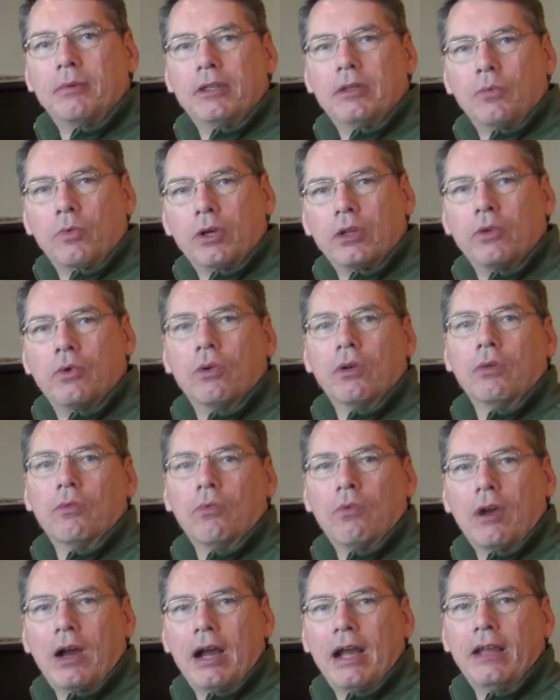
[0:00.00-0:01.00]
be the one chord.
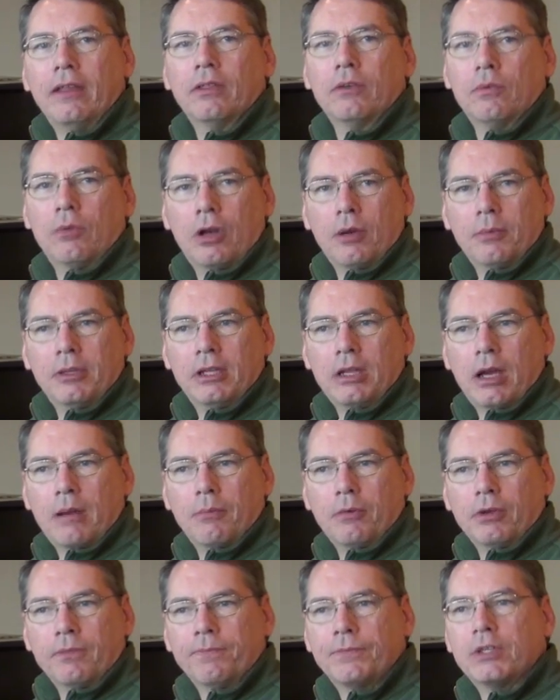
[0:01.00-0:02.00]
Write the Roman number.